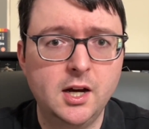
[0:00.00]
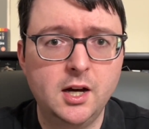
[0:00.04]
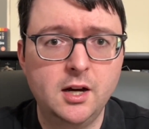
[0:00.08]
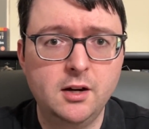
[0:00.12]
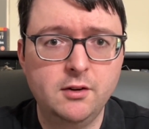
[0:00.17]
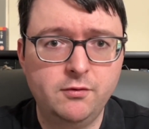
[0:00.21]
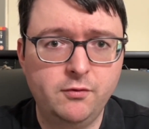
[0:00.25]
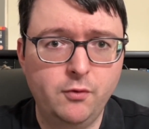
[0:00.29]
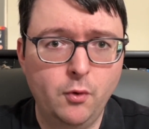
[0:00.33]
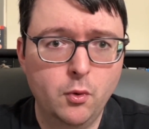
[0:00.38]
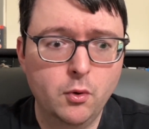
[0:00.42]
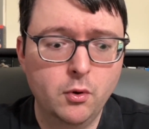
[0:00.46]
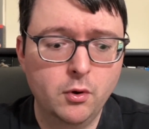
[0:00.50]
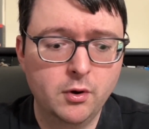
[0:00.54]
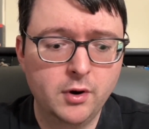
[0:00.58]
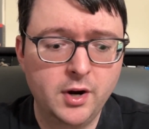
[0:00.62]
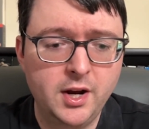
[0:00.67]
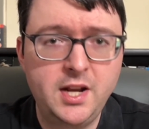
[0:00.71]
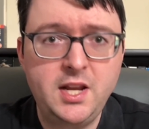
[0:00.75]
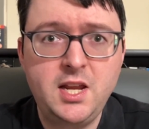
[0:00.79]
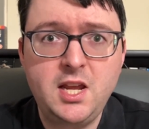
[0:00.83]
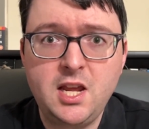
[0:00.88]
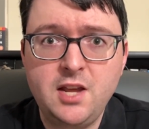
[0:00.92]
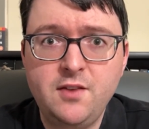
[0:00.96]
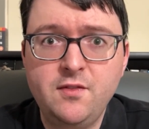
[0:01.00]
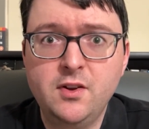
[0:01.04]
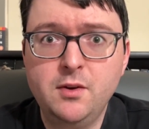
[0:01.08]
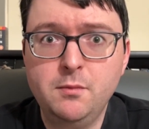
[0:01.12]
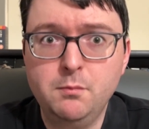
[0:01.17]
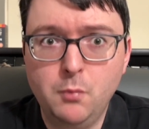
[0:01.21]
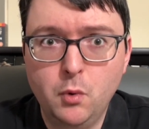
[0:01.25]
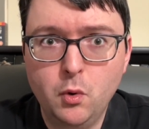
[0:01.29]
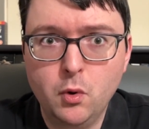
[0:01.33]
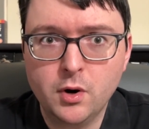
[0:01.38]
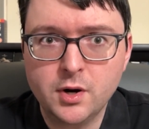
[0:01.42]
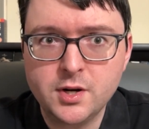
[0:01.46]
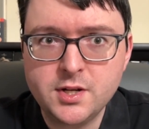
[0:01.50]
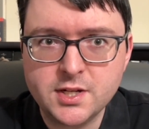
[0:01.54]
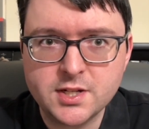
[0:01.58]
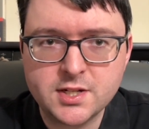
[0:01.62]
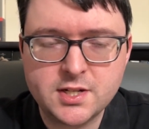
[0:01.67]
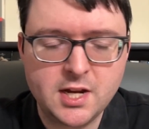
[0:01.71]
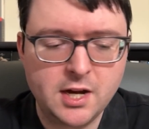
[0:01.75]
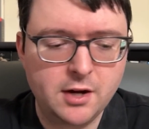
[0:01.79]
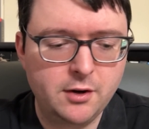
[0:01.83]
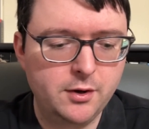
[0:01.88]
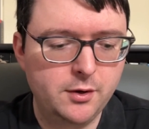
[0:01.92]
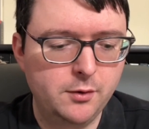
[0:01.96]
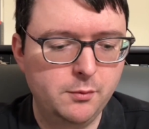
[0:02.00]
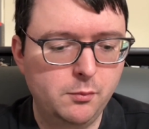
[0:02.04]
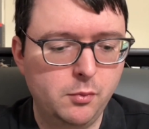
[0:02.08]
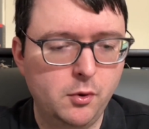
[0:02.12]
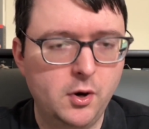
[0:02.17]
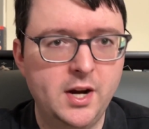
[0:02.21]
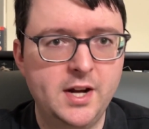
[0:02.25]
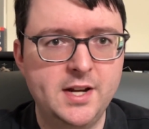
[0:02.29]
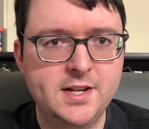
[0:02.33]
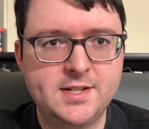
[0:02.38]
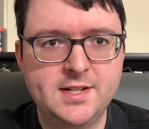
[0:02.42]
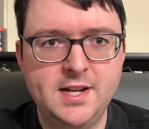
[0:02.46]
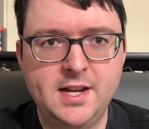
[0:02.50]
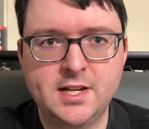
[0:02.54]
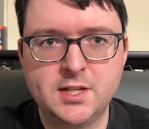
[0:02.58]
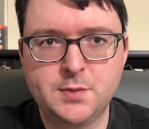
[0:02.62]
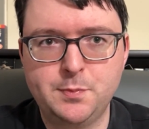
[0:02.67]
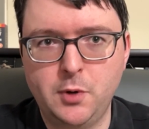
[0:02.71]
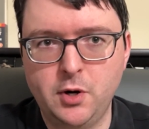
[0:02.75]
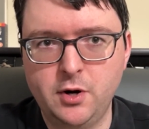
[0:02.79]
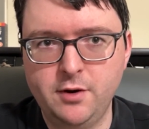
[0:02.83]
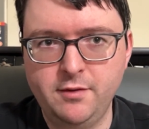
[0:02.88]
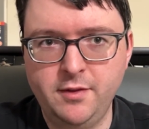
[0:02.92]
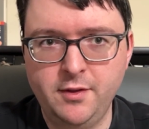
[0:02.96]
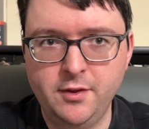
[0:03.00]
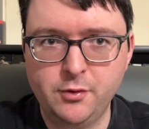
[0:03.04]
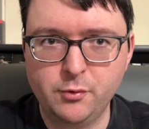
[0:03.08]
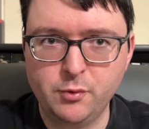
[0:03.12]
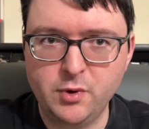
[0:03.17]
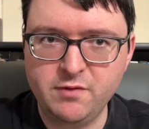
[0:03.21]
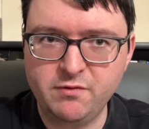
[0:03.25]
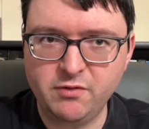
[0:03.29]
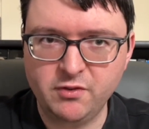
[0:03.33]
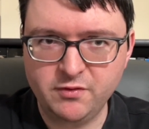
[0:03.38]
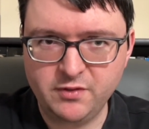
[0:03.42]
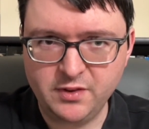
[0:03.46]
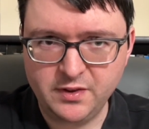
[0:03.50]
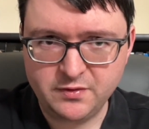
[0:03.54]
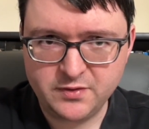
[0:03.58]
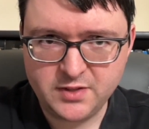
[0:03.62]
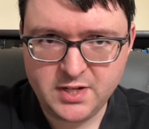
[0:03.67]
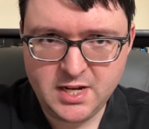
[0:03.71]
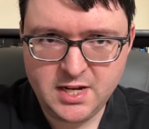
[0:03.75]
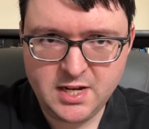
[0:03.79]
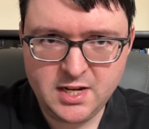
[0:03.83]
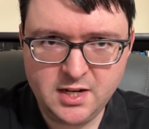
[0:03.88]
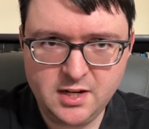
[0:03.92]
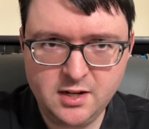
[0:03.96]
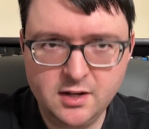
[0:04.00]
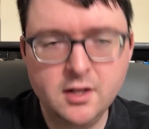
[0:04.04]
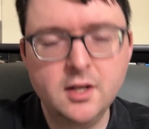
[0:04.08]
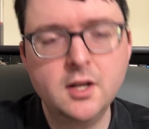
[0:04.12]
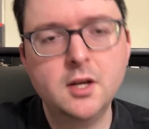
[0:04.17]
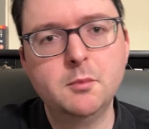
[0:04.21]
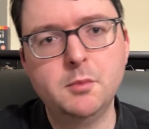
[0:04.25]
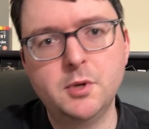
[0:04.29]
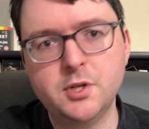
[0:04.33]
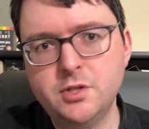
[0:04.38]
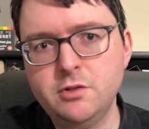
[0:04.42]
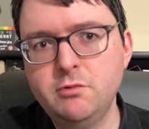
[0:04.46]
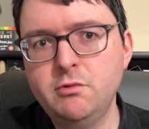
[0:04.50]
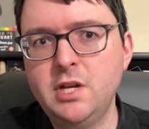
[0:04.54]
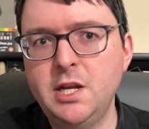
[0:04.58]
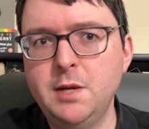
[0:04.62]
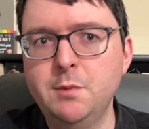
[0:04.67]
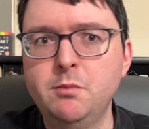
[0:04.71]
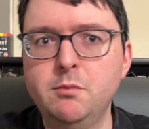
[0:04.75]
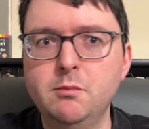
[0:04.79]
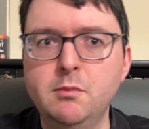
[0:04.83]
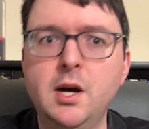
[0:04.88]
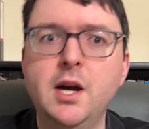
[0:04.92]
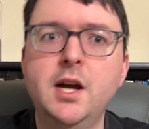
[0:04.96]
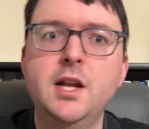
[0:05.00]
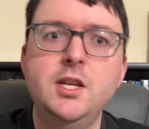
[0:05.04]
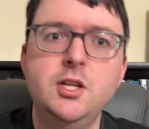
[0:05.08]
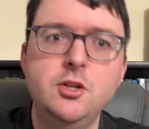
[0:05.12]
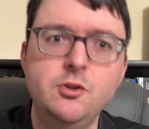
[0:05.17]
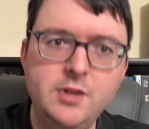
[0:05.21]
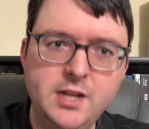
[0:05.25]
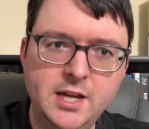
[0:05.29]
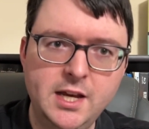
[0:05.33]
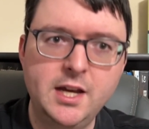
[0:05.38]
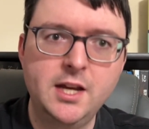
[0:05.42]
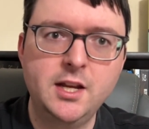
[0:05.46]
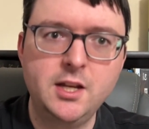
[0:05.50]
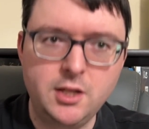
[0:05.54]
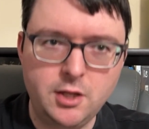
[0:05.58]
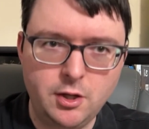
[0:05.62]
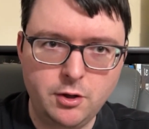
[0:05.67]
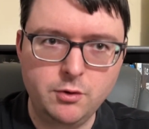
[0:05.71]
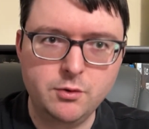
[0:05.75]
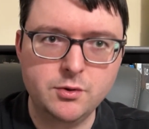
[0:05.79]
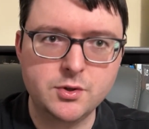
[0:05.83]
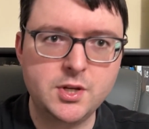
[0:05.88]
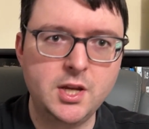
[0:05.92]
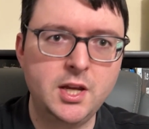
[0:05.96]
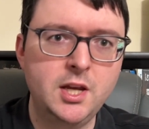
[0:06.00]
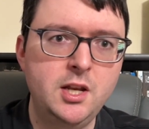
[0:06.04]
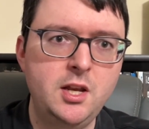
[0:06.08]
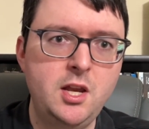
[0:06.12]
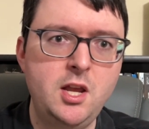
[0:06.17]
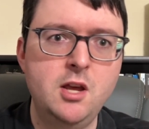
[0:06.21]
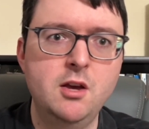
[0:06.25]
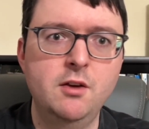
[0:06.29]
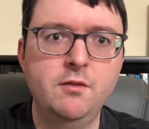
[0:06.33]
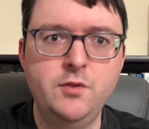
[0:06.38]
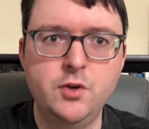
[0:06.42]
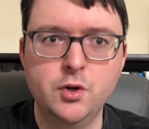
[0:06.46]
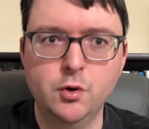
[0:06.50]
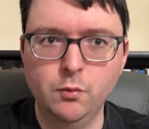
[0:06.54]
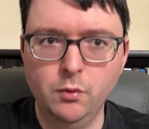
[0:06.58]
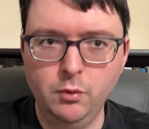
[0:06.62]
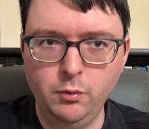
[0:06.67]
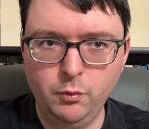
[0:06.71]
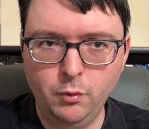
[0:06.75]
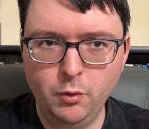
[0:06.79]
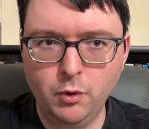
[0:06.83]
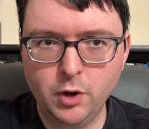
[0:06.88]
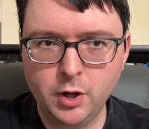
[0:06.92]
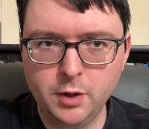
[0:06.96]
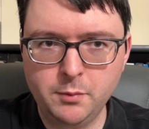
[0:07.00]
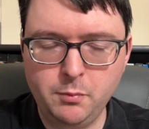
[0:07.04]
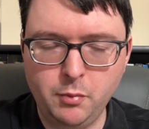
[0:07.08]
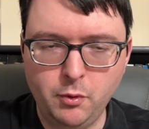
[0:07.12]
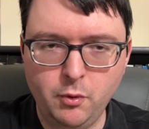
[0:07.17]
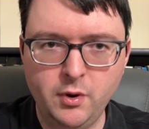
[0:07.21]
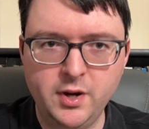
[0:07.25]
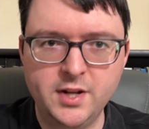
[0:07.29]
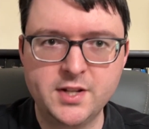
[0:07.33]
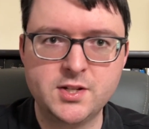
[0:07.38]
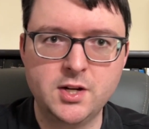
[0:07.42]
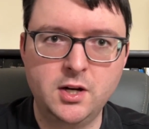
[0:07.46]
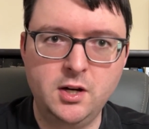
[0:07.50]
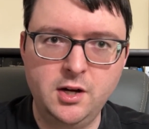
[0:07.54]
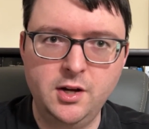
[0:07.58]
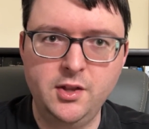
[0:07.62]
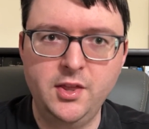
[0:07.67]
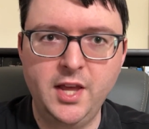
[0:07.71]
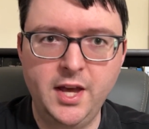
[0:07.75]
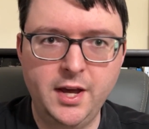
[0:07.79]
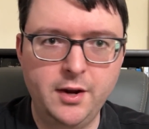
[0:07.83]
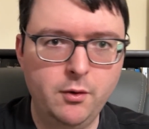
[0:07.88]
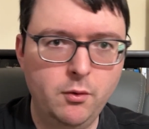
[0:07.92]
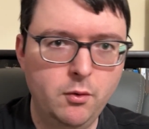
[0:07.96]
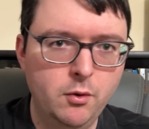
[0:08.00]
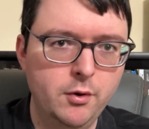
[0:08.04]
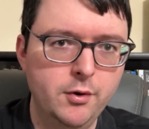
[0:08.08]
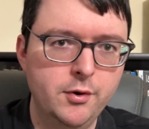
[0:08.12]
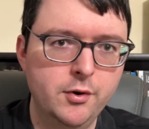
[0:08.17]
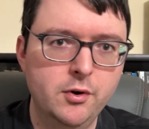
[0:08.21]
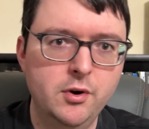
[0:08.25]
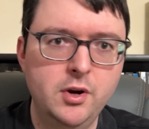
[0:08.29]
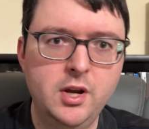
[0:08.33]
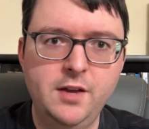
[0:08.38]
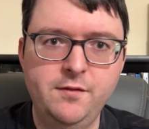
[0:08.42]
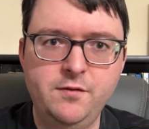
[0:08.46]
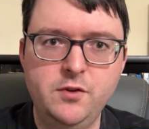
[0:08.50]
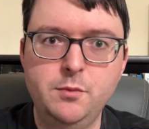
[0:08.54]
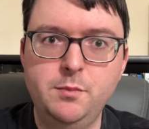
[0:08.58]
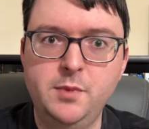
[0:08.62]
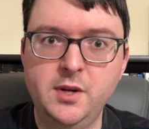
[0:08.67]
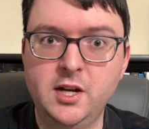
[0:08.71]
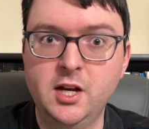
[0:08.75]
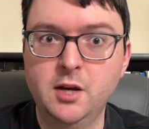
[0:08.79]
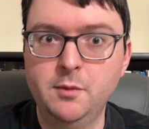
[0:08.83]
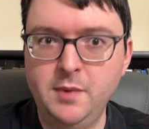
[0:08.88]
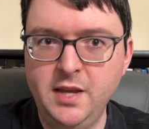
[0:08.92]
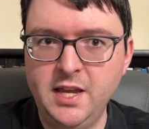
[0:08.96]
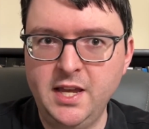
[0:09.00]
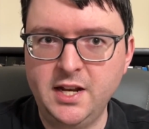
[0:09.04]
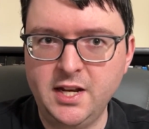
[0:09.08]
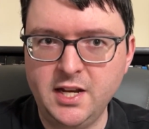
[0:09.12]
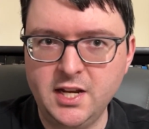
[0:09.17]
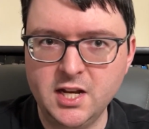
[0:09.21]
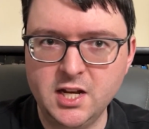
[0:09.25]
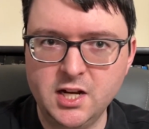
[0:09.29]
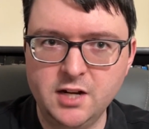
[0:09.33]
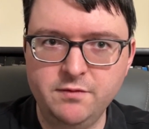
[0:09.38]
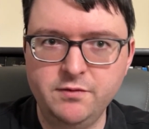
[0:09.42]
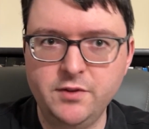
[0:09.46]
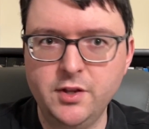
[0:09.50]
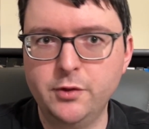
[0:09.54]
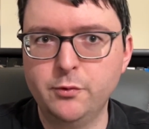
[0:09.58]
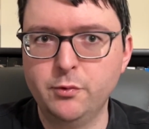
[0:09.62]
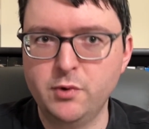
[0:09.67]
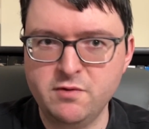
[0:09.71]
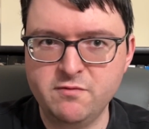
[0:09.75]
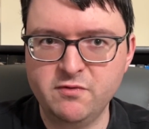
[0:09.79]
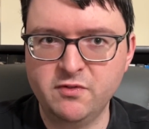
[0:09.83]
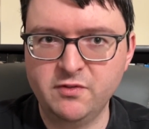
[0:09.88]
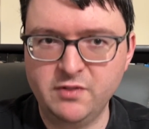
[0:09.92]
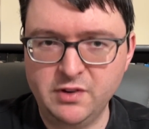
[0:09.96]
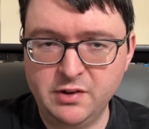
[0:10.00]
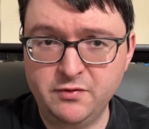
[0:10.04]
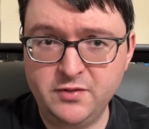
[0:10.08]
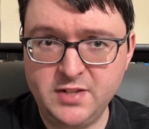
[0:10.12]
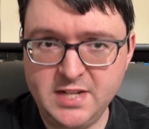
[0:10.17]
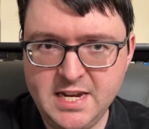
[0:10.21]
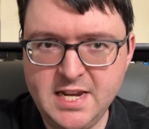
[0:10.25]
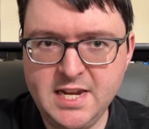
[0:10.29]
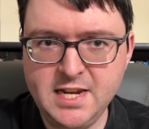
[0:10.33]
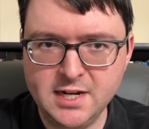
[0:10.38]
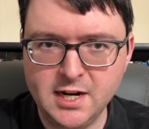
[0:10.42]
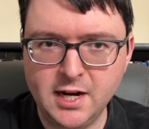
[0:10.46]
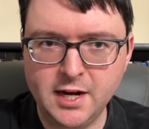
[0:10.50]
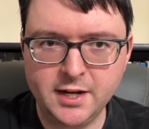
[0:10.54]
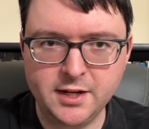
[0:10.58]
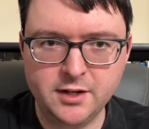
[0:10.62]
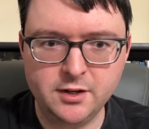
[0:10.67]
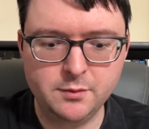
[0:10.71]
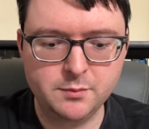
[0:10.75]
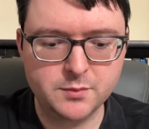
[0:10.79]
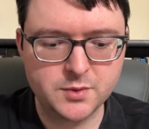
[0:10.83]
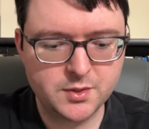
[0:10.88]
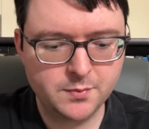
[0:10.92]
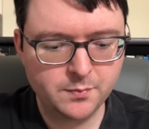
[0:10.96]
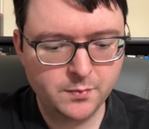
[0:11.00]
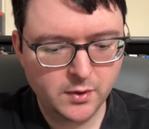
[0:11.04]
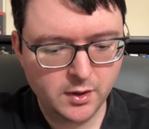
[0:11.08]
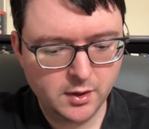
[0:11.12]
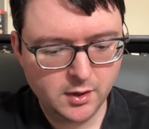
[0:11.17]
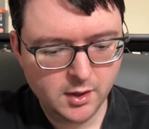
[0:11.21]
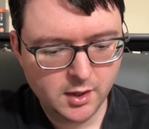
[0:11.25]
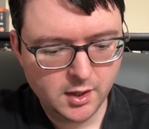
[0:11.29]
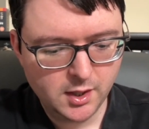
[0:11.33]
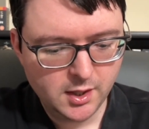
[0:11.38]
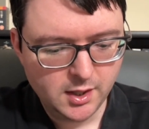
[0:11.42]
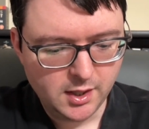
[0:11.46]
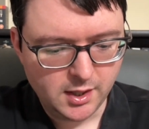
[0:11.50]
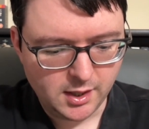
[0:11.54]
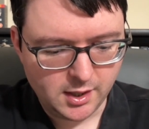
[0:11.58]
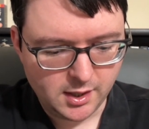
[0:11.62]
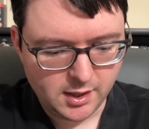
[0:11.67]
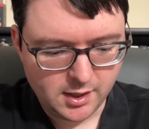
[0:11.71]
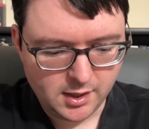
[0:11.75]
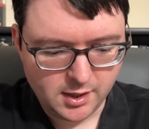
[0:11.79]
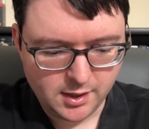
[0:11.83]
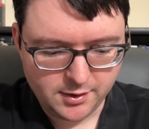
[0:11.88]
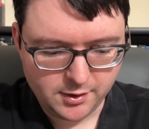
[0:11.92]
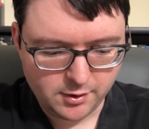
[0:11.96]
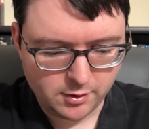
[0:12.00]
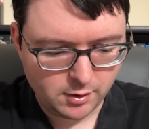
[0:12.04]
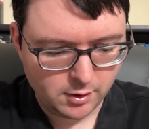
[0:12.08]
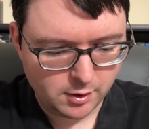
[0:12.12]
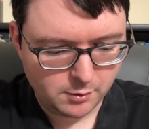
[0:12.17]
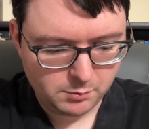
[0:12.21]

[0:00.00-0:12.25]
for an even more discounted price as part of the 3 for $15. But do keep in mind, you can't use any of your reward points on that order if you pick up any of the 3 for $15 items. There are